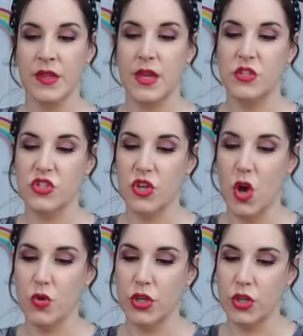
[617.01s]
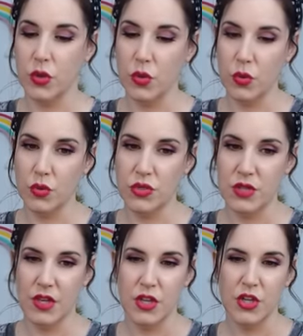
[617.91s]
It's so cute.
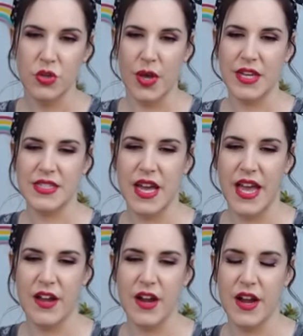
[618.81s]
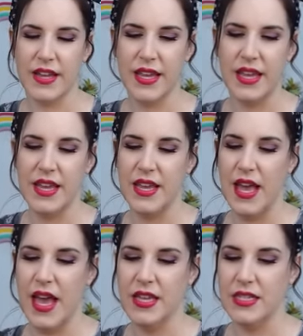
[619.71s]
So I got a tiger, a kitty,
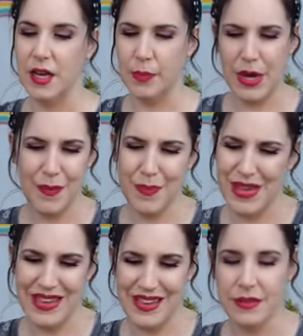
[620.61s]
and a puppy.